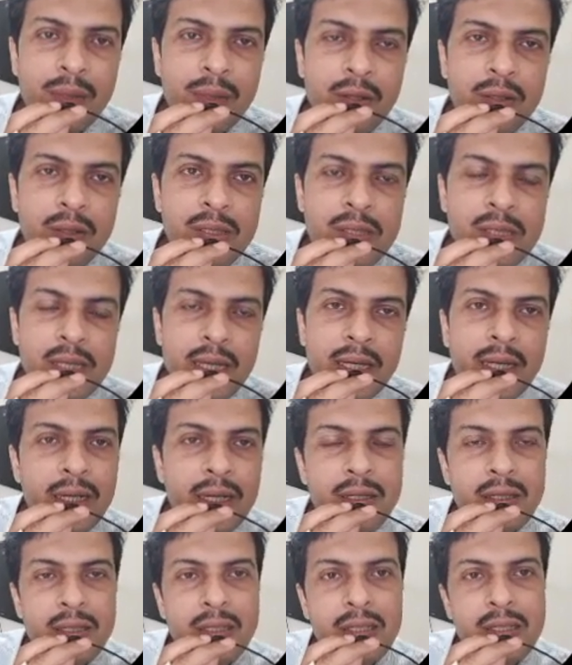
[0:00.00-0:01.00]
because
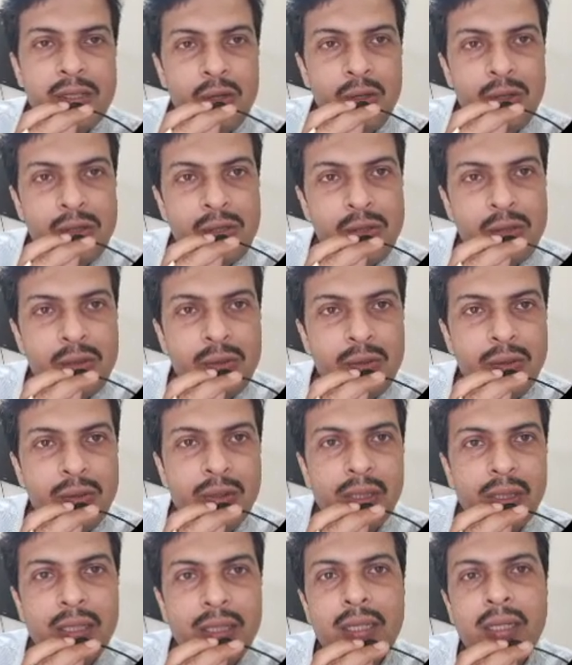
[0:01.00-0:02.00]
carrier is
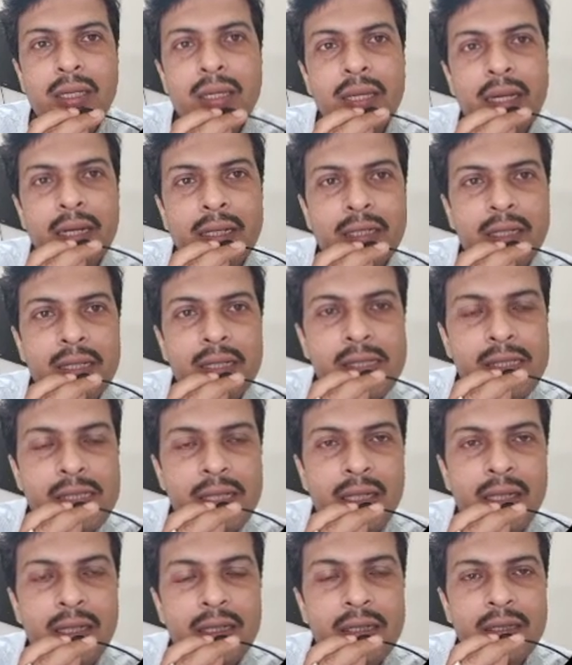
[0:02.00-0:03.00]
also a electrical
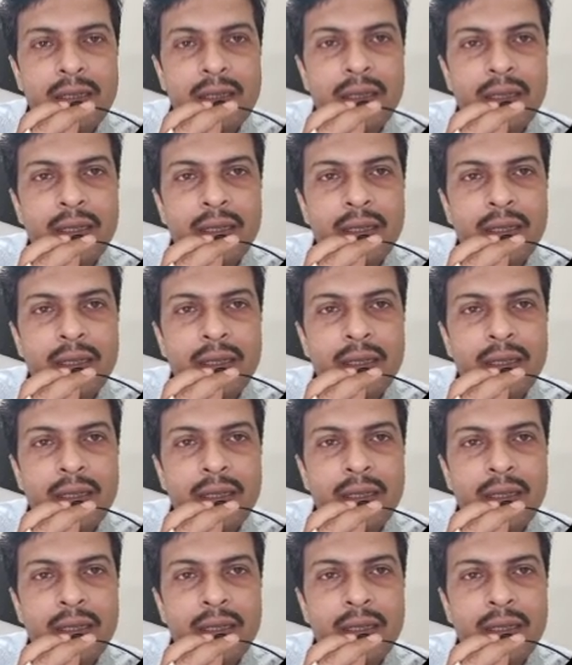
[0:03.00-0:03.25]
signal